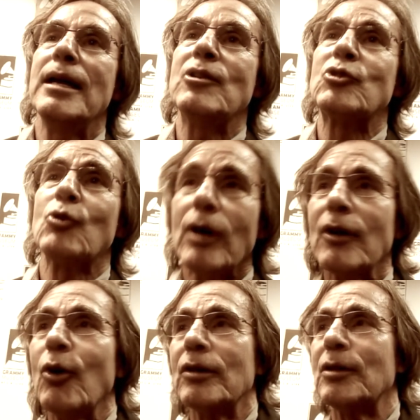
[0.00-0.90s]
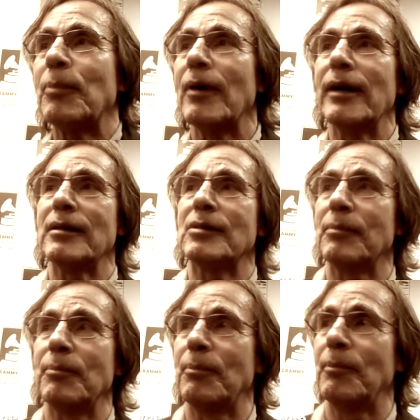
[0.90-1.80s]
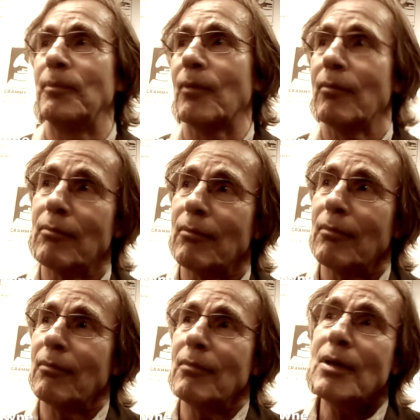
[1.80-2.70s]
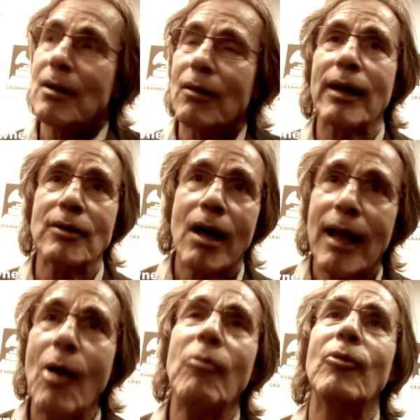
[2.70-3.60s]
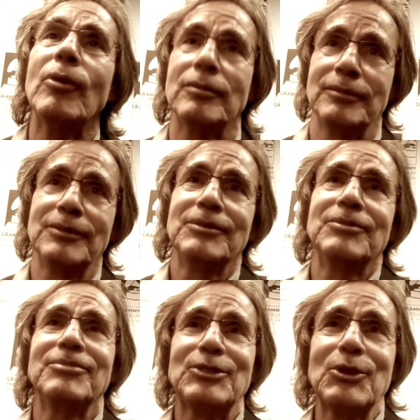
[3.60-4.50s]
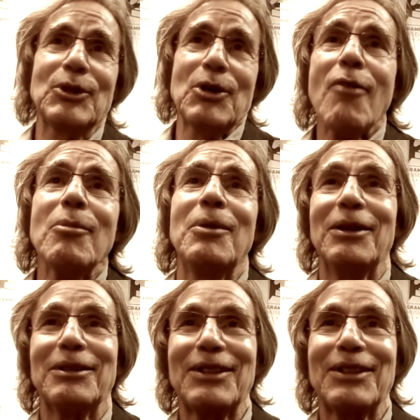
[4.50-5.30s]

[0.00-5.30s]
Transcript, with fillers: he's sort of looked upon as a, you know, like not helpful mm. to the government. Mm